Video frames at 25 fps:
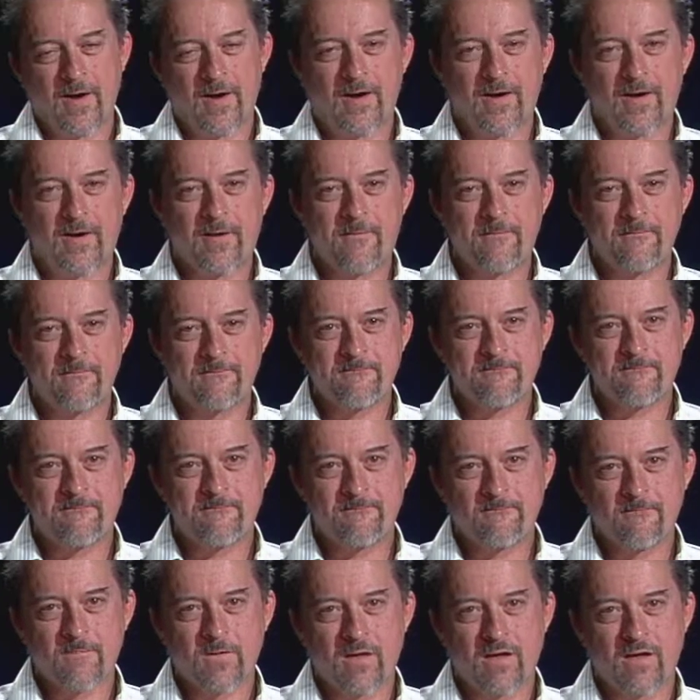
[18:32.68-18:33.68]

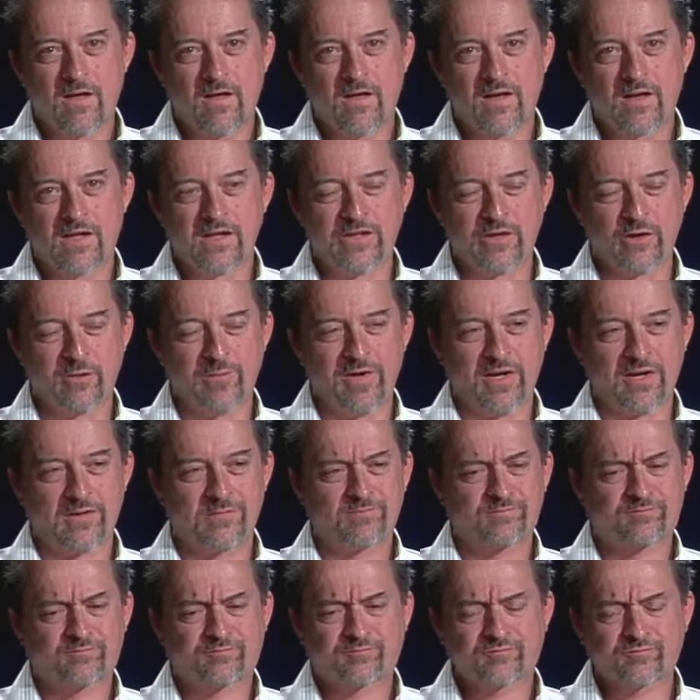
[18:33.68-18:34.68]
A little bit.
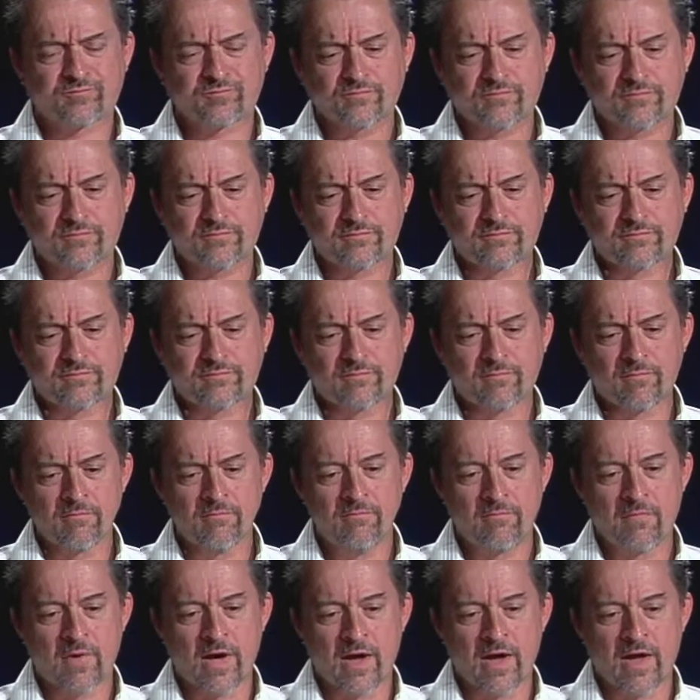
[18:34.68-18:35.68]

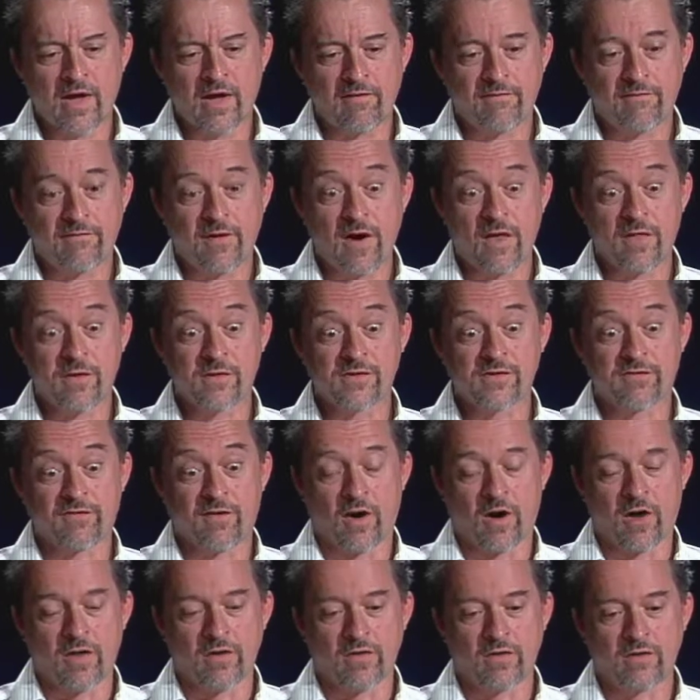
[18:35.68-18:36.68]
My father's
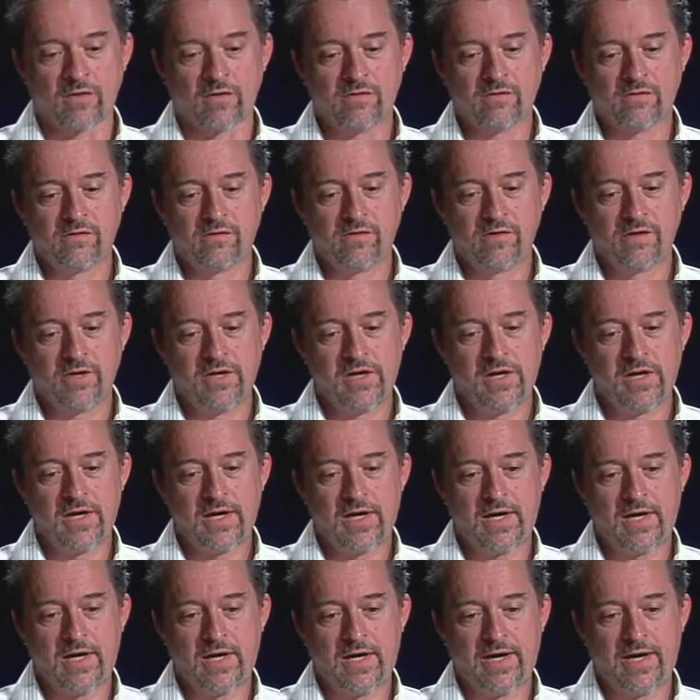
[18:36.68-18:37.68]
father
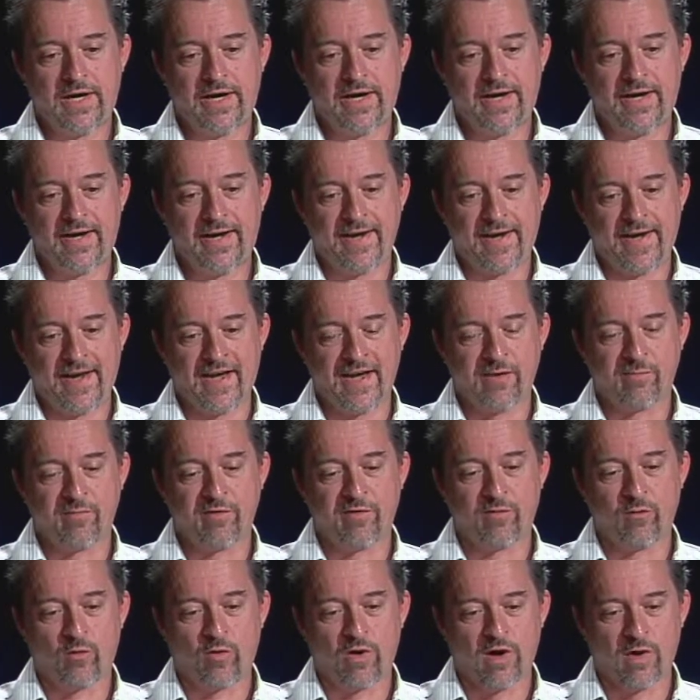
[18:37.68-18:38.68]
died
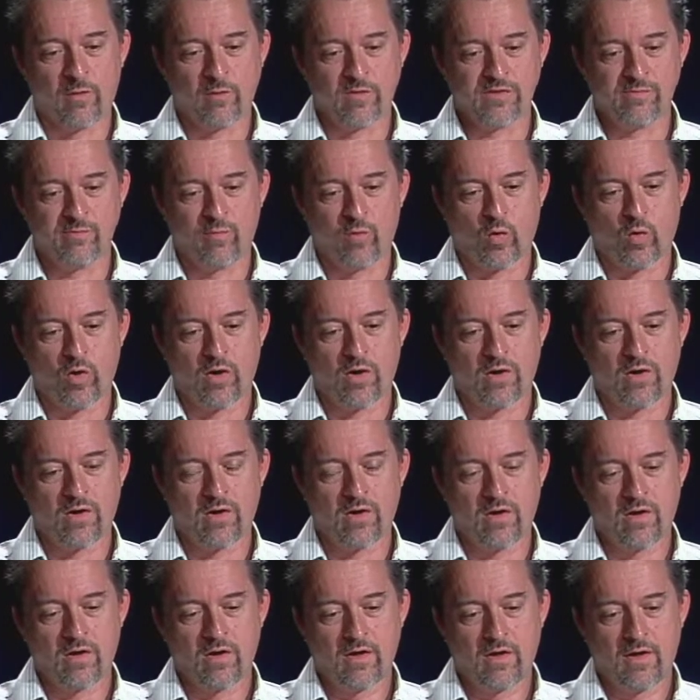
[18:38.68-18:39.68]
before I was born.
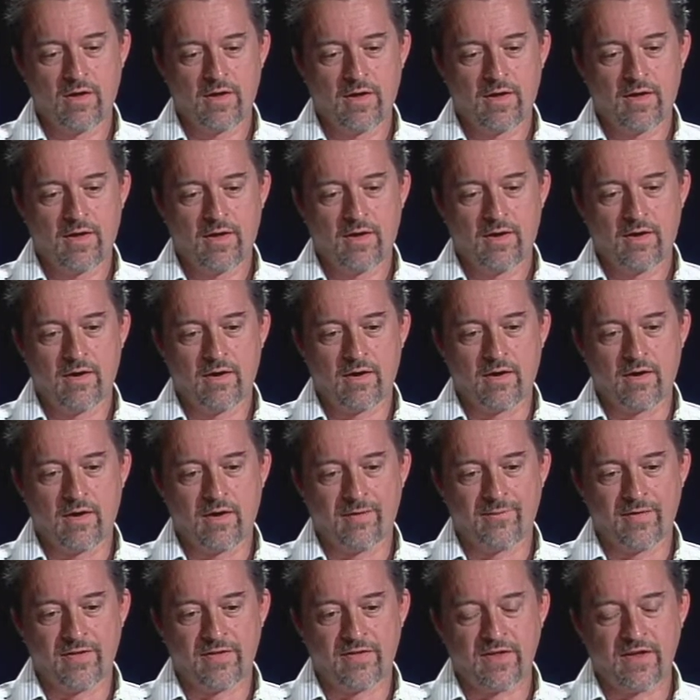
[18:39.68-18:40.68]

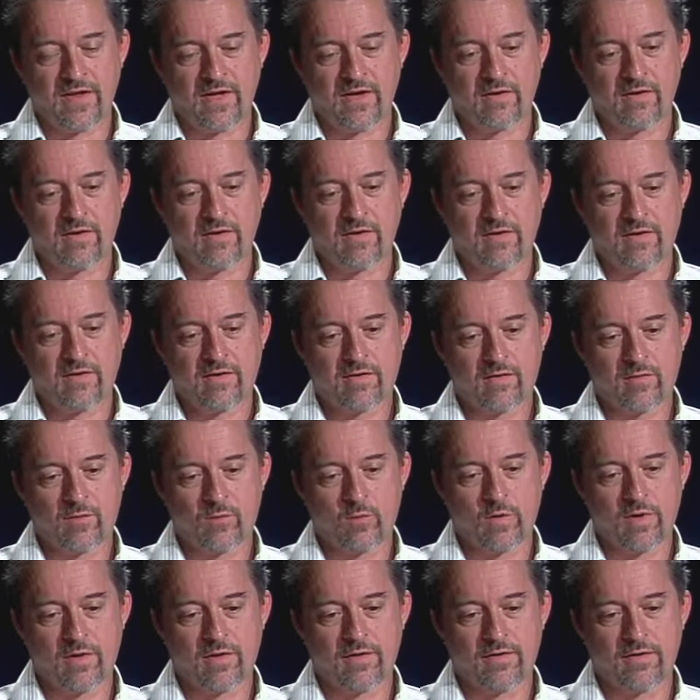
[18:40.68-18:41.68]
And then
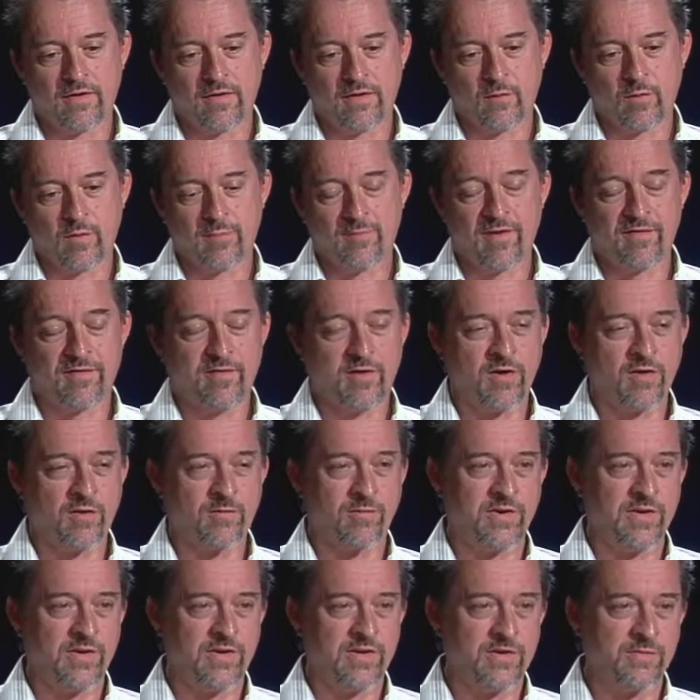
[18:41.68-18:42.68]
with my father
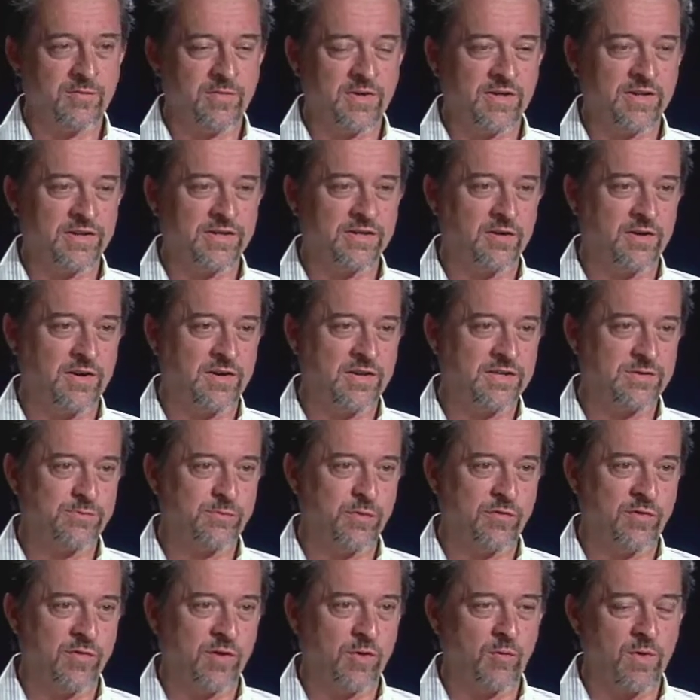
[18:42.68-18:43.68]
being in the military and us
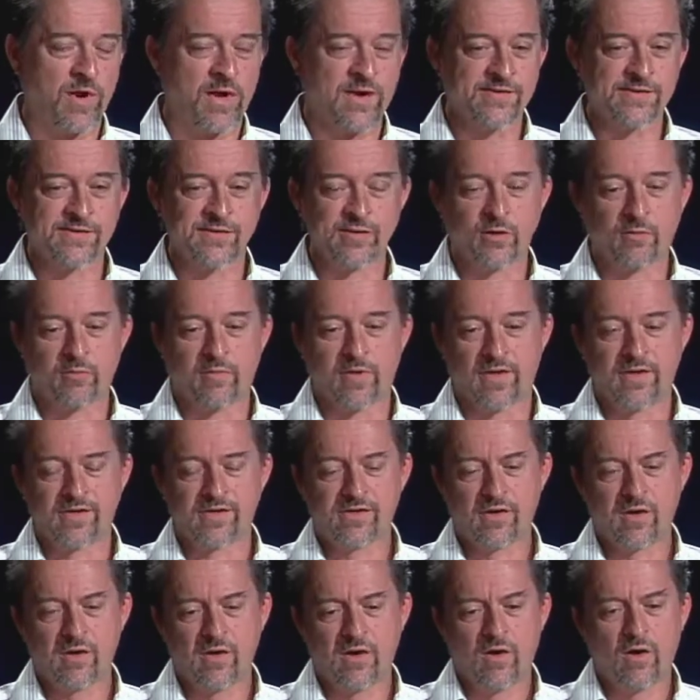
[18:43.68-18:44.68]
moving around so
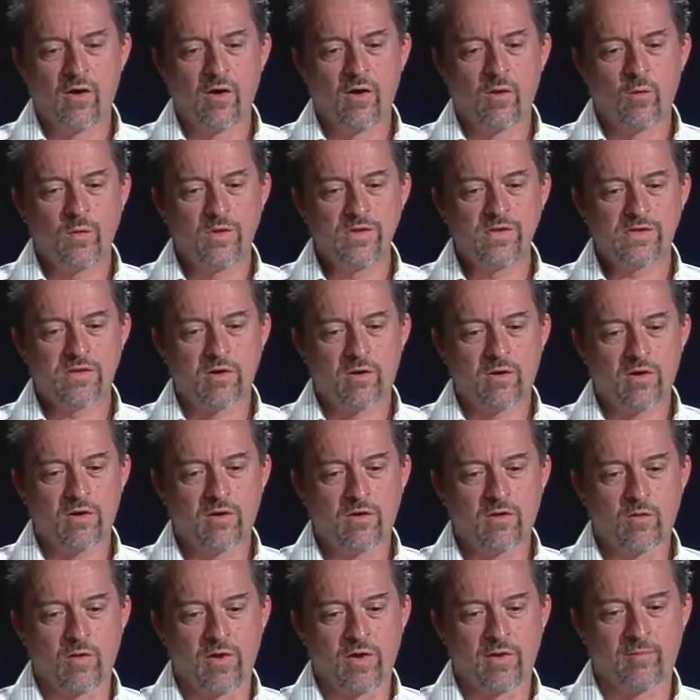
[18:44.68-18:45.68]
much, we saw our
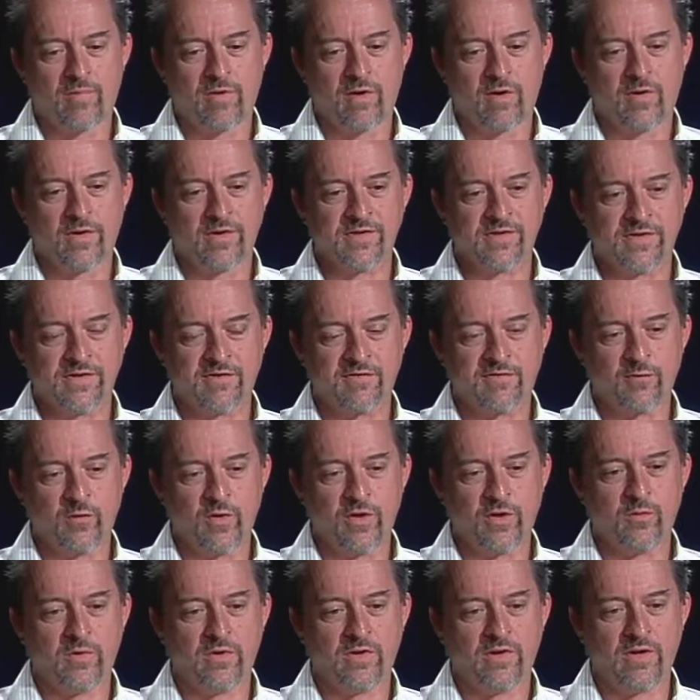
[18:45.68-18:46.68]
grandparents
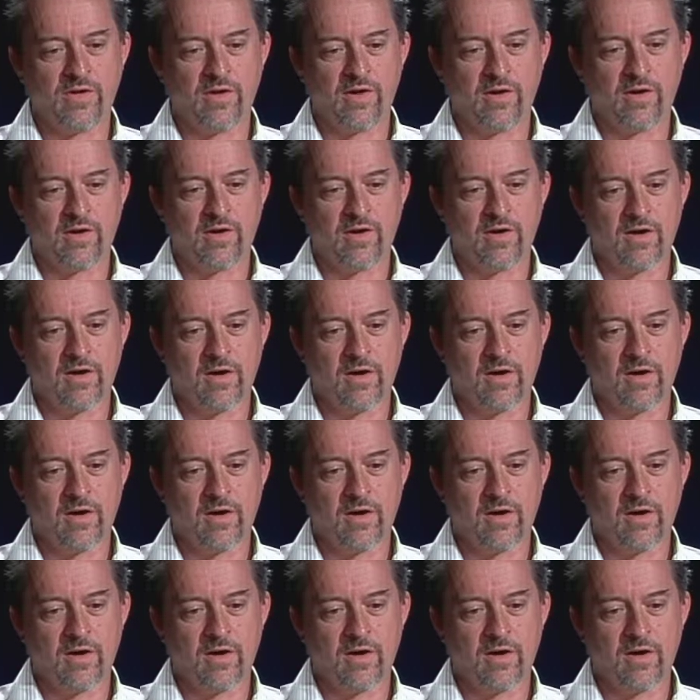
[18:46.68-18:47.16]
infrequently.